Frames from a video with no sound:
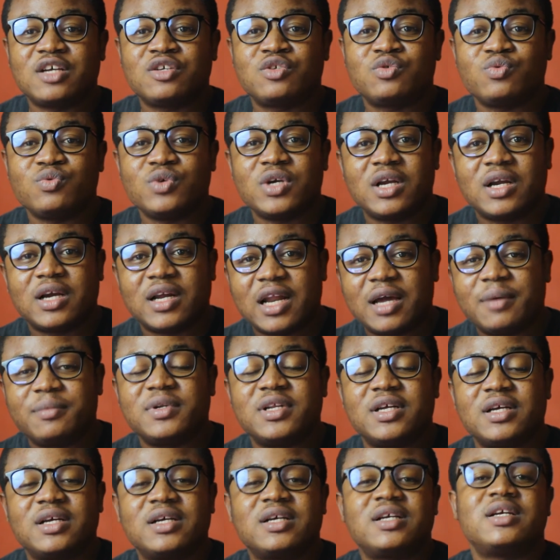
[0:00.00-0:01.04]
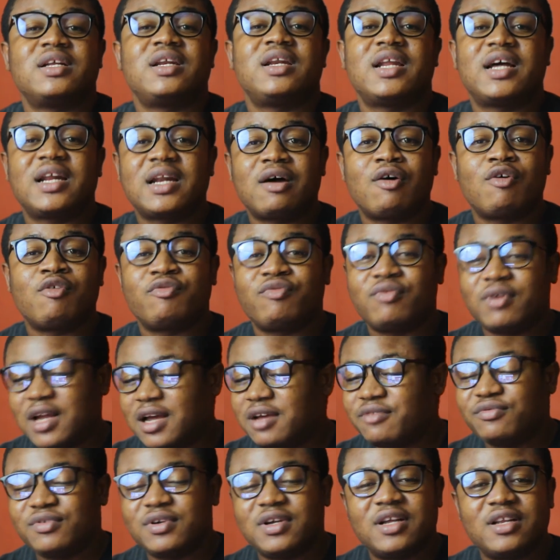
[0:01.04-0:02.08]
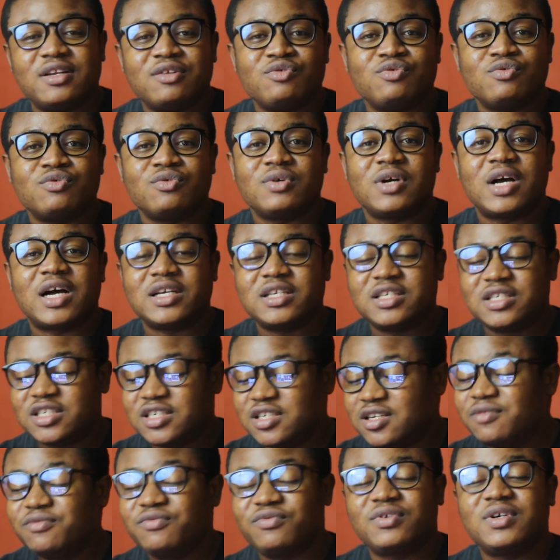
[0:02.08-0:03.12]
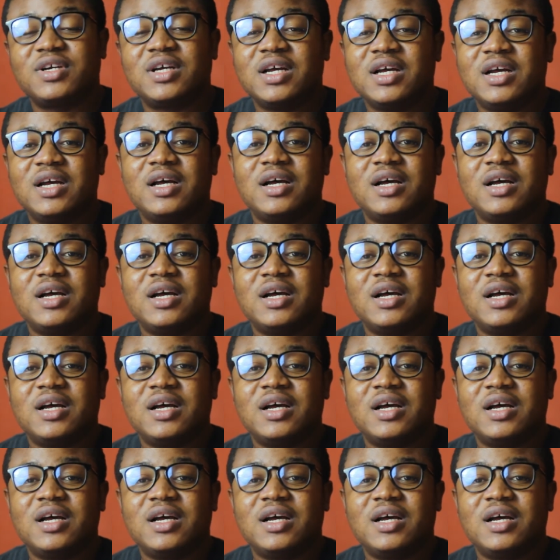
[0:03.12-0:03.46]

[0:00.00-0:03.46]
as we climb the ladder of life and you achieve